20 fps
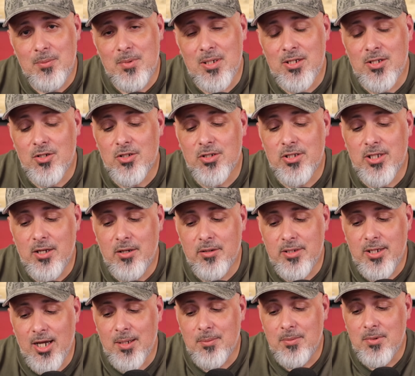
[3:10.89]
Eastern Standard
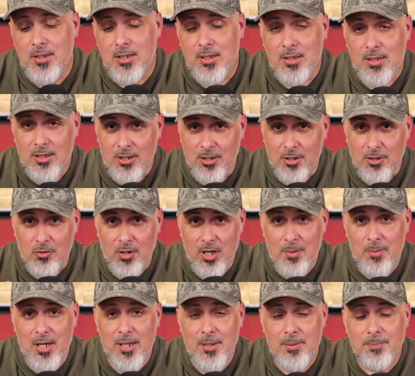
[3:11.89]
Time,
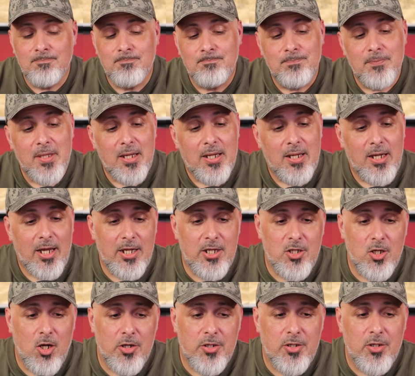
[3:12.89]
GreyMan and
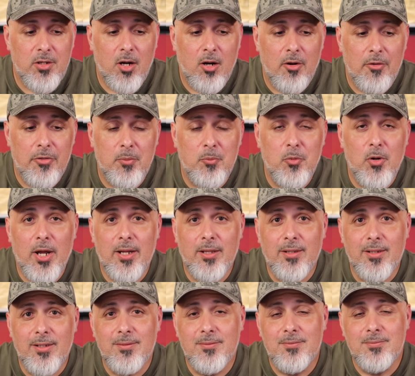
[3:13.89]
Dr. Arthur
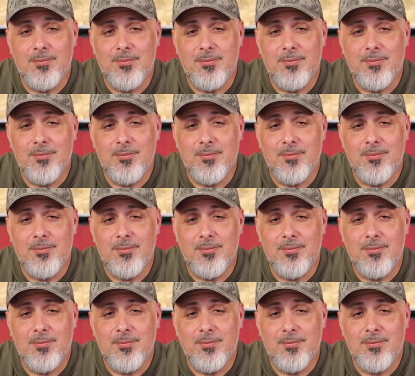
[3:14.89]
Bradley.